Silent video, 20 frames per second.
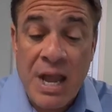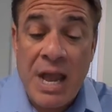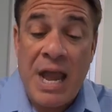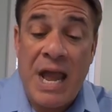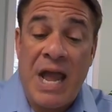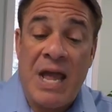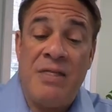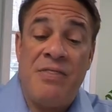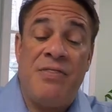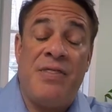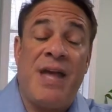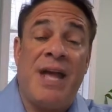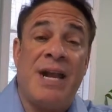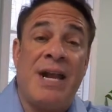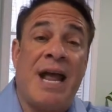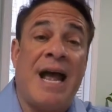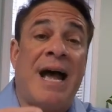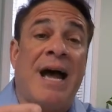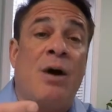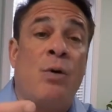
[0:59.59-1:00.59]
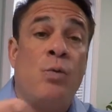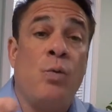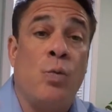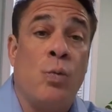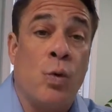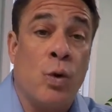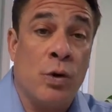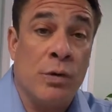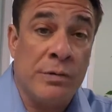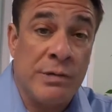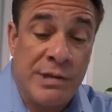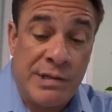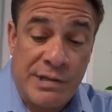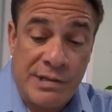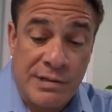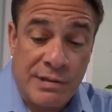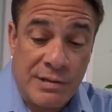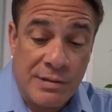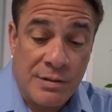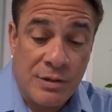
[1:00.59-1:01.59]
and then
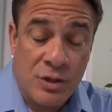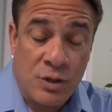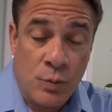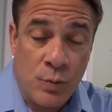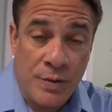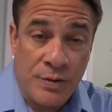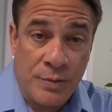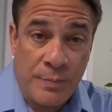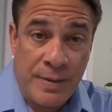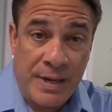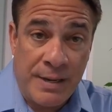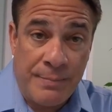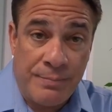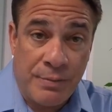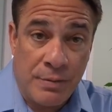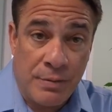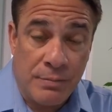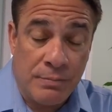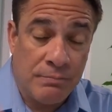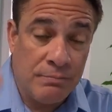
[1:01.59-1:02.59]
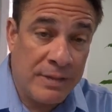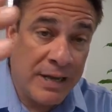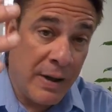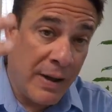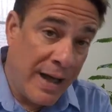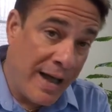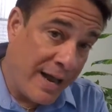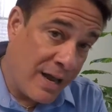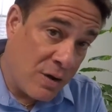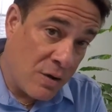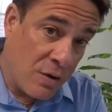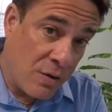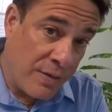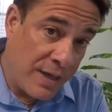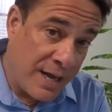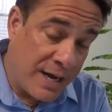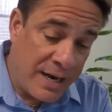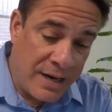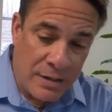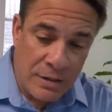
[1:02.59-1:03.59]
outwards to other people. Now, I call
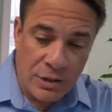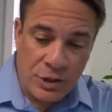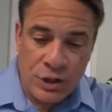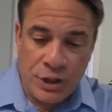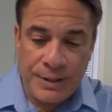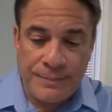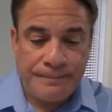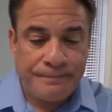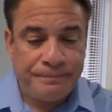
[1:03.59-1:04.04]
that energy.